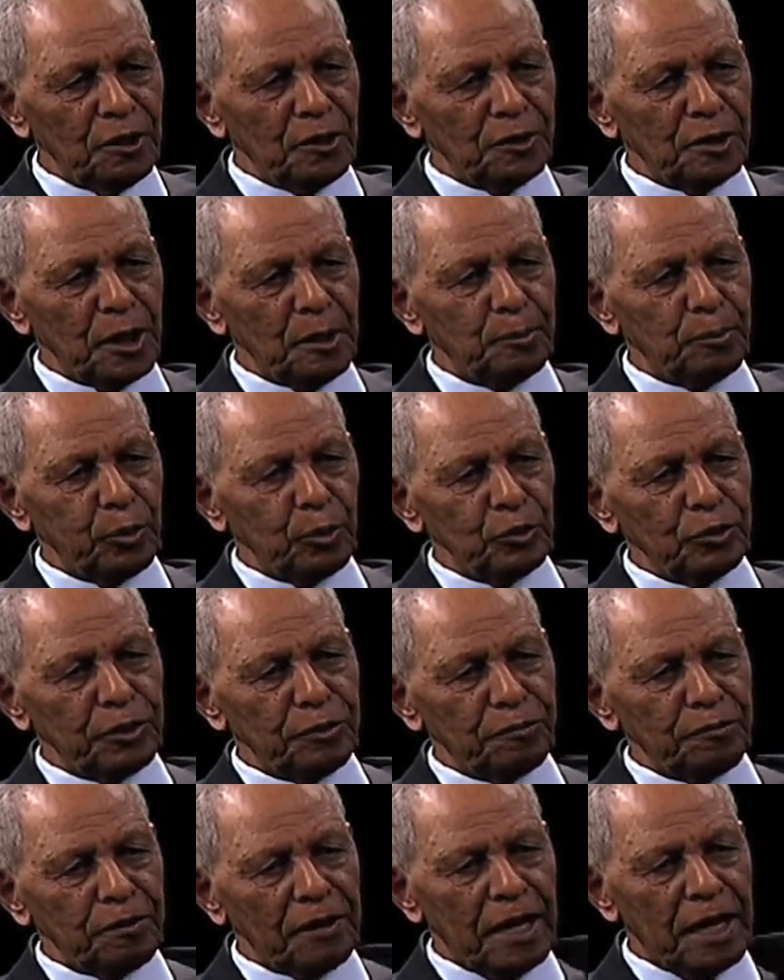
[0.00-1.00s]
they put a
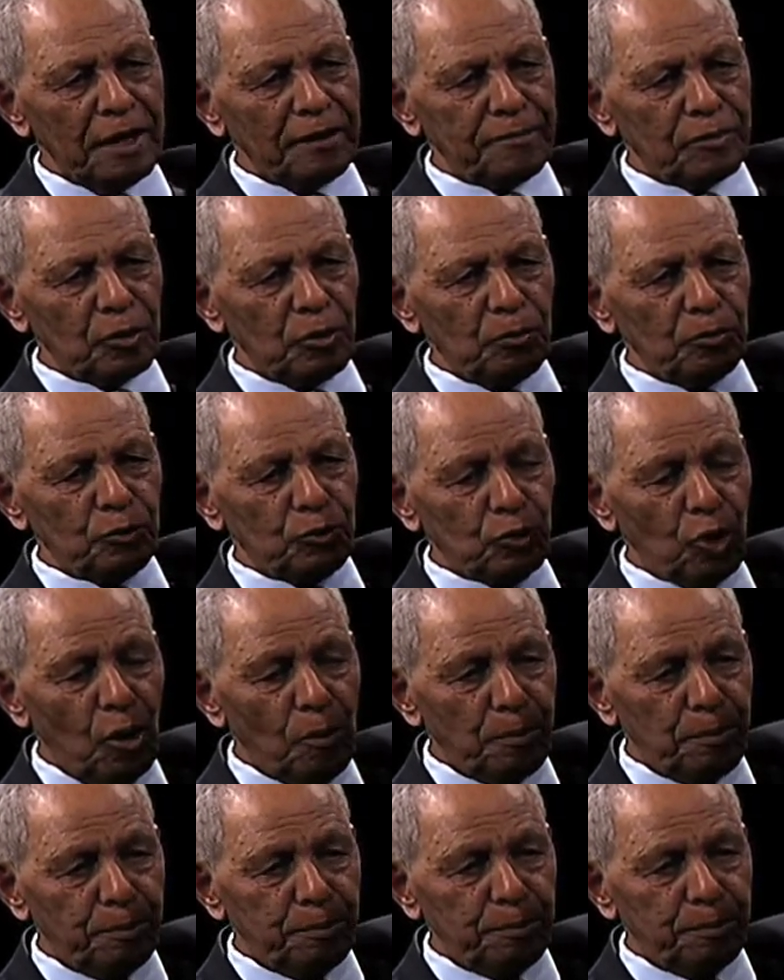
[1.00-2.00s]
flag from
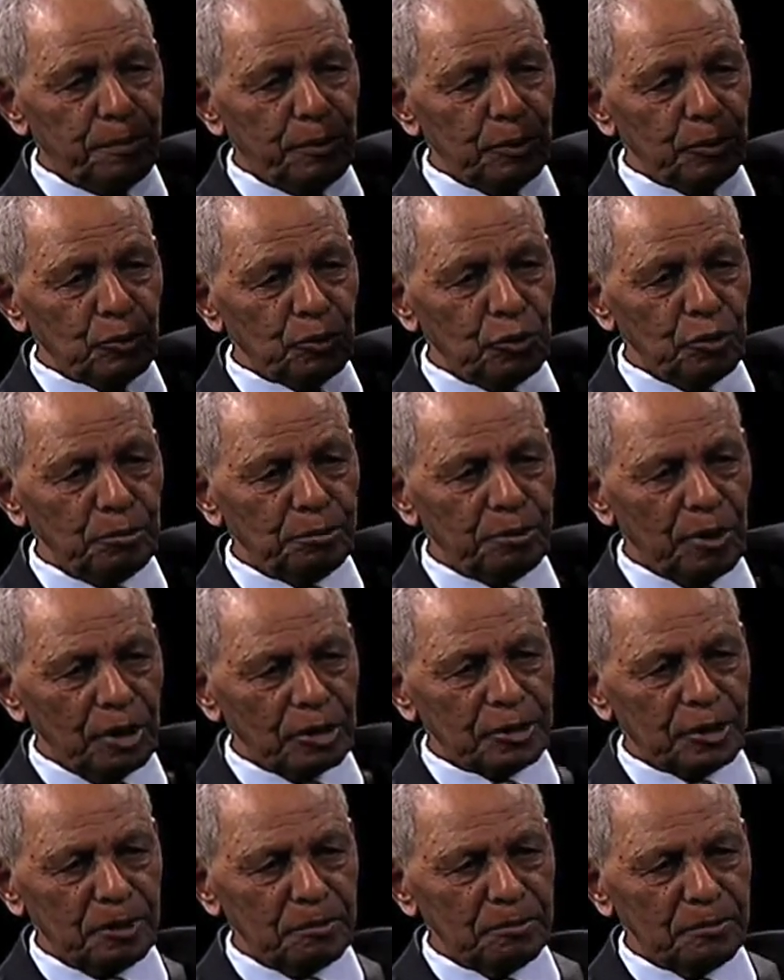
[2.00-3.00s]
top to
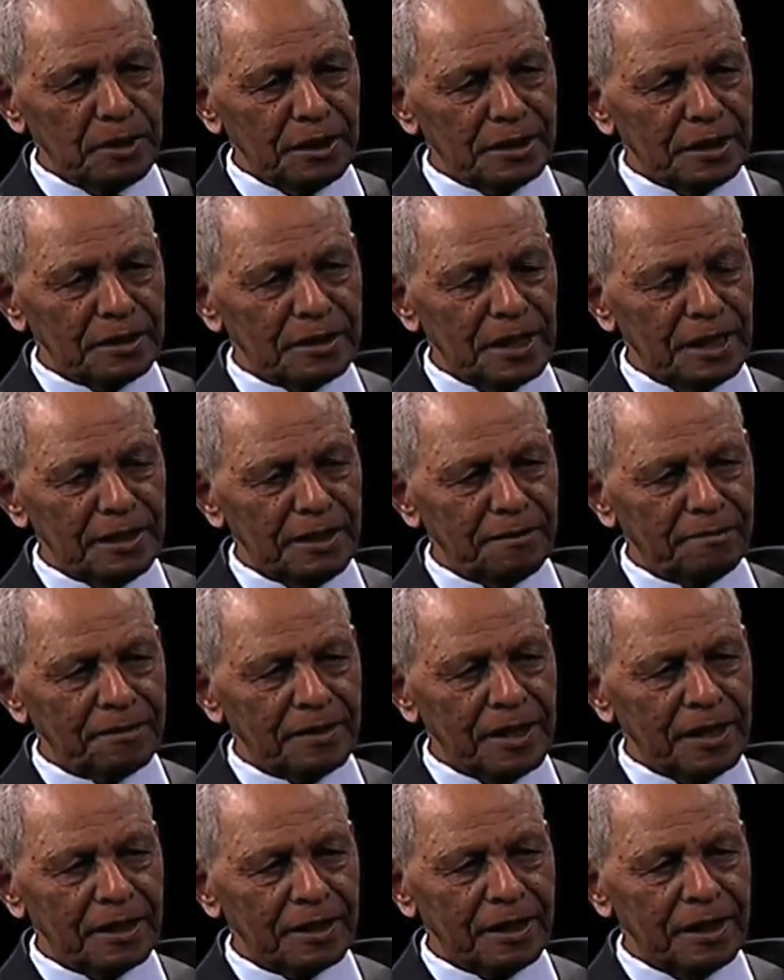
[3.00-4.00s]
bottom, an Italian
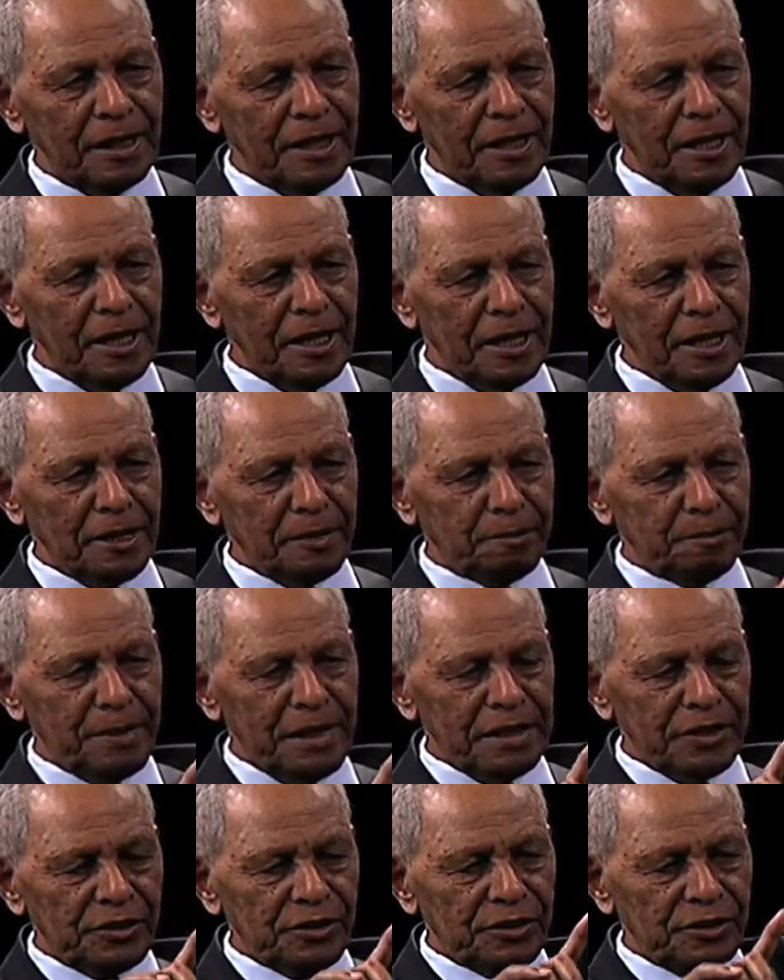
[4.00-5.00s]
flag, and
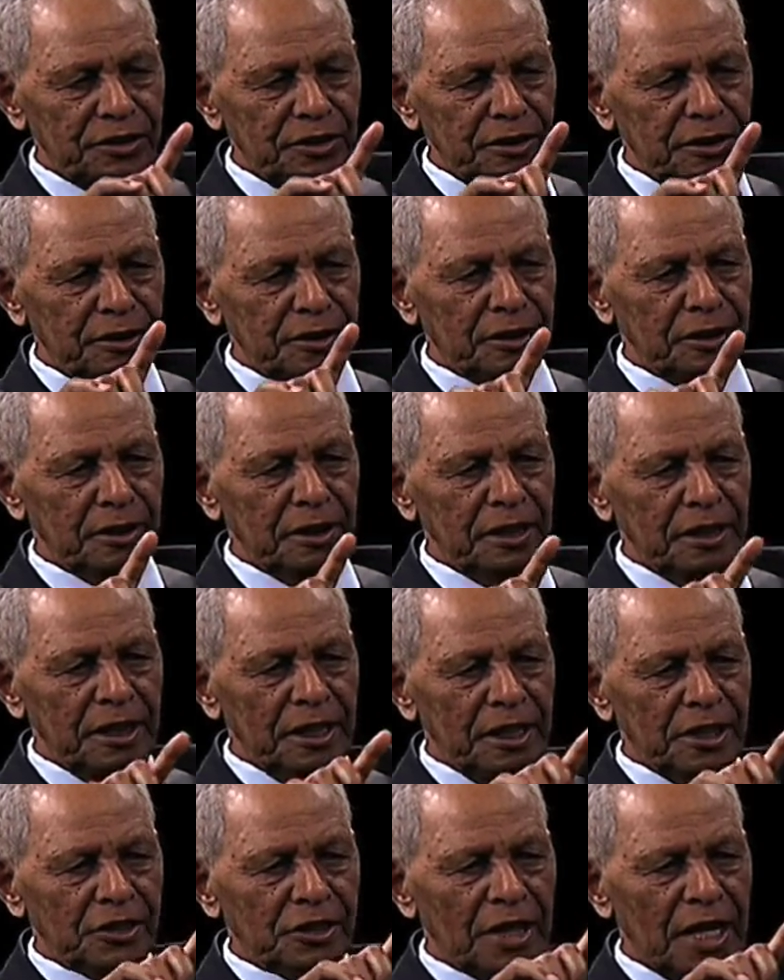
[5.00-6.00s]
pasted
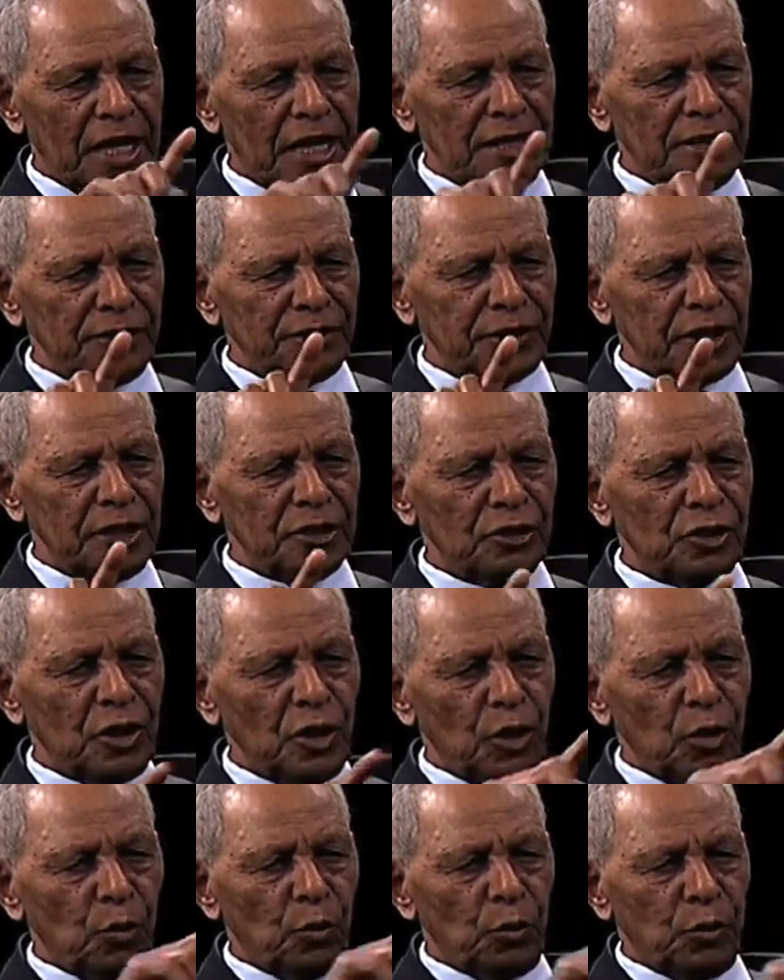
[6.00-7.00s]
a sign says,
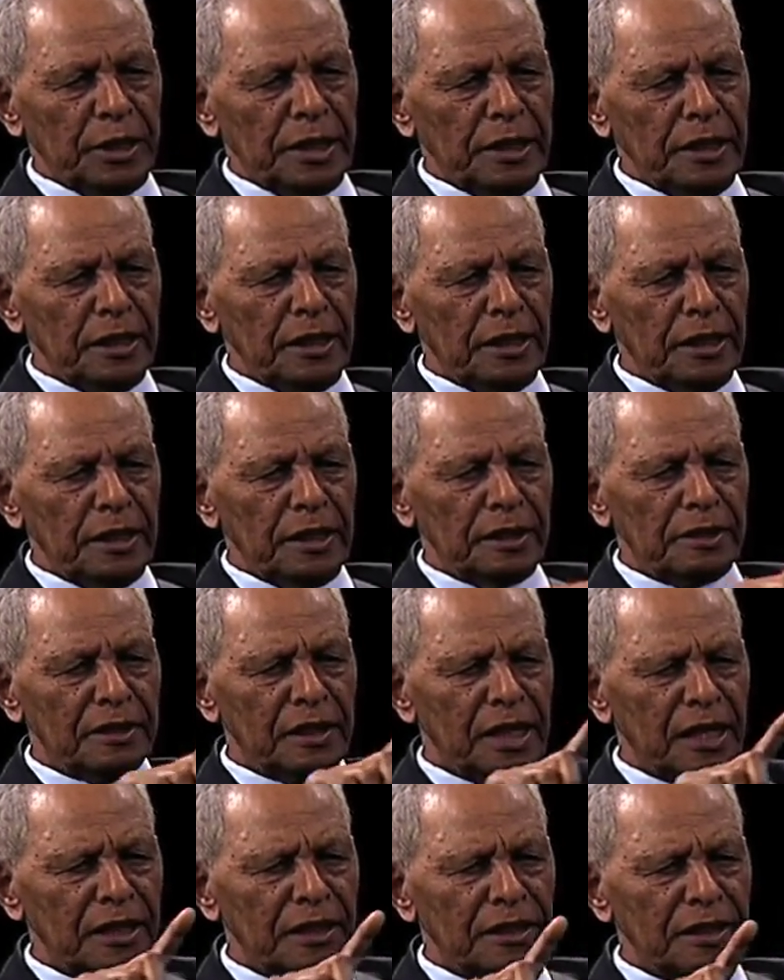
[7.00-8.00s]
"We
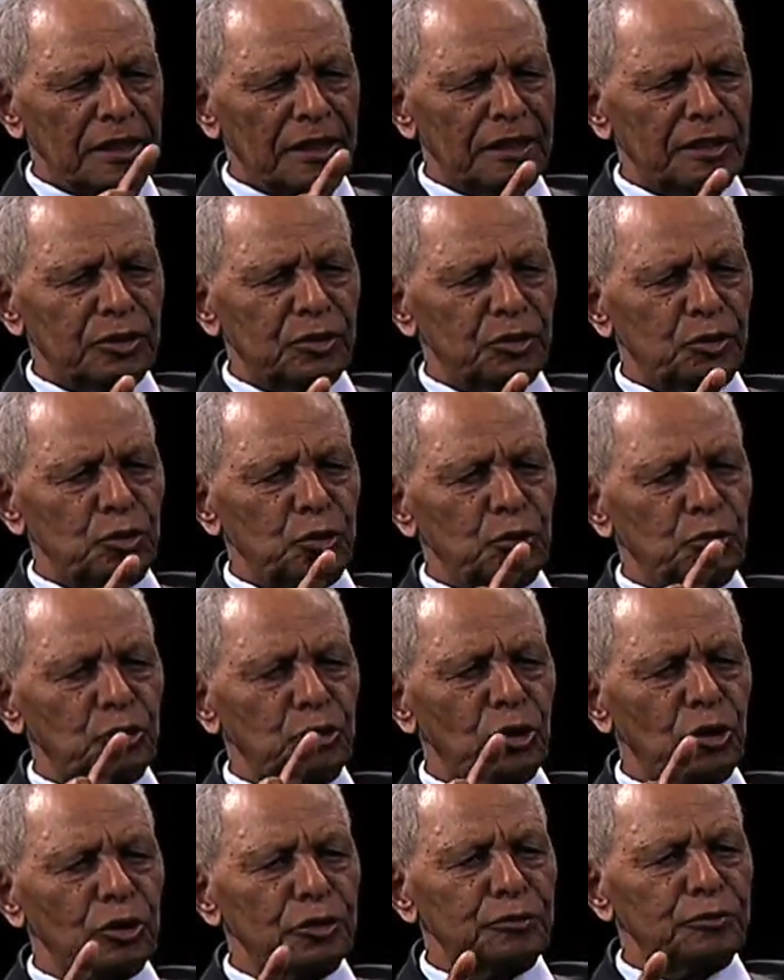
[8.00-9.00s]
Italians do
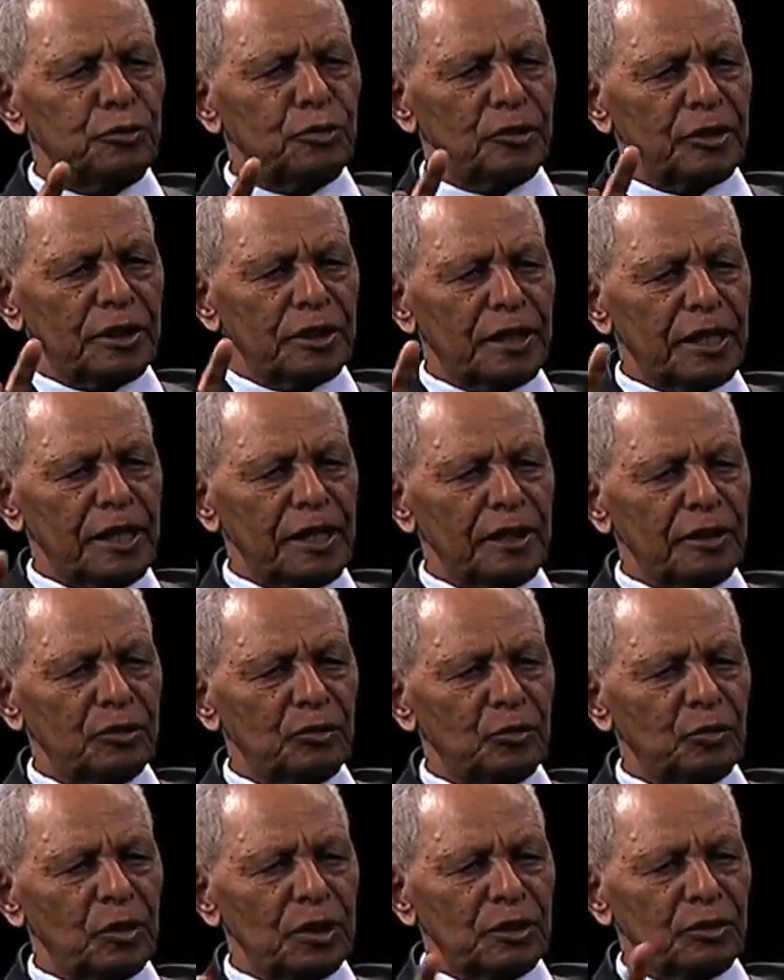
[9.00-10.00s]
not forget
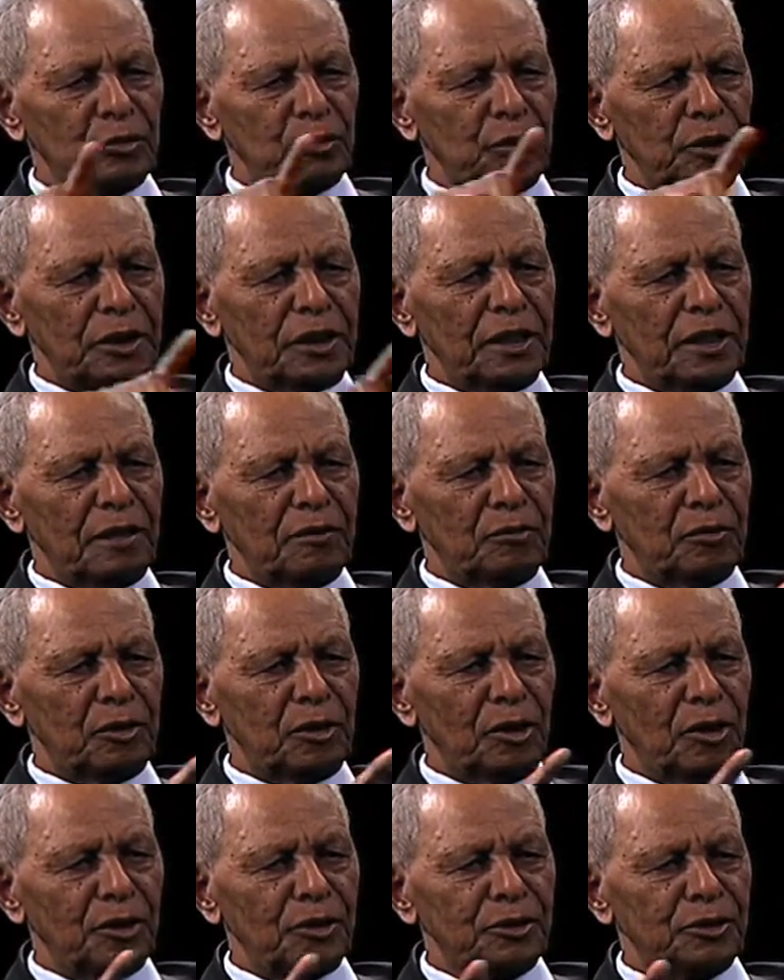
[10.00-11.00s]
what we have
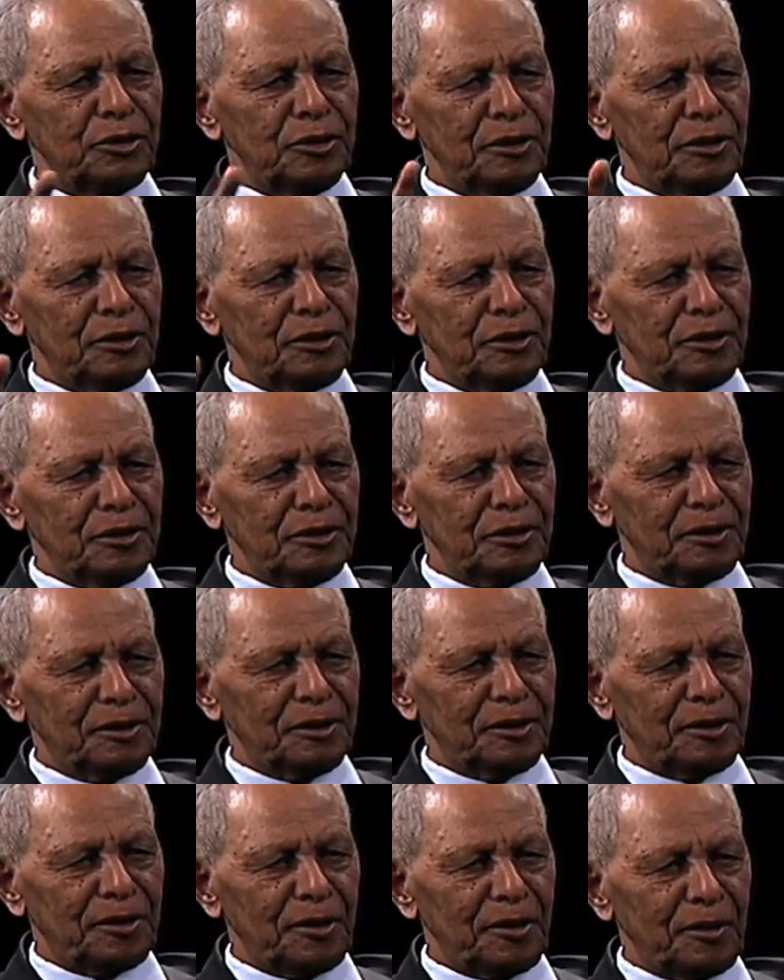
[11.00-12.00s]
lost in
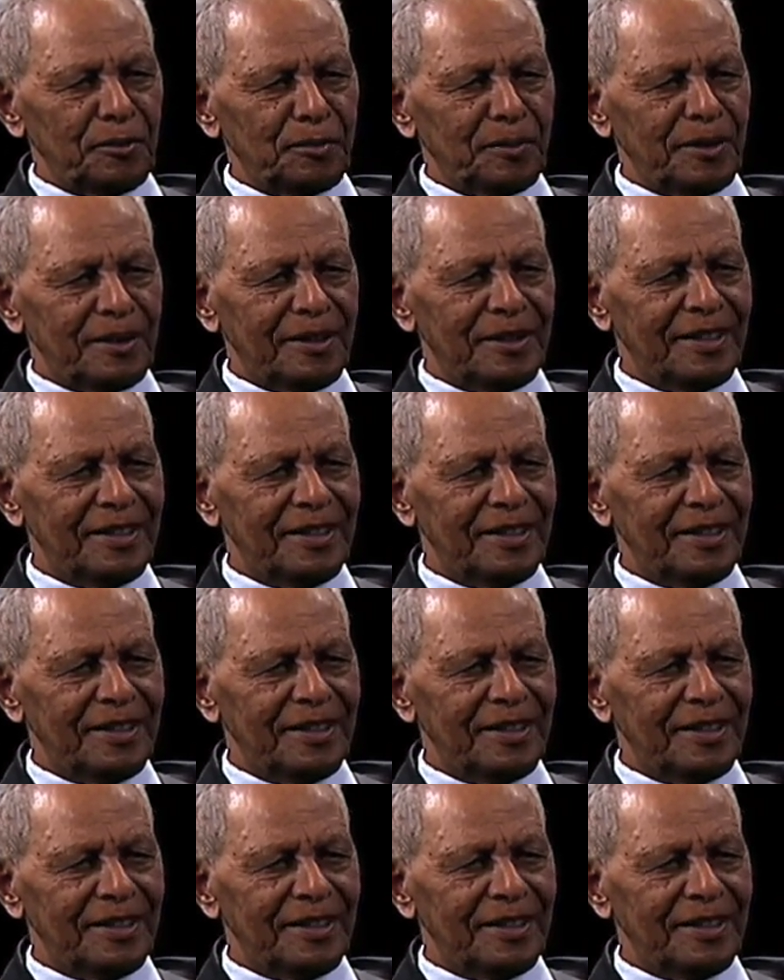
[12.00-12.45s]
Ethiopia."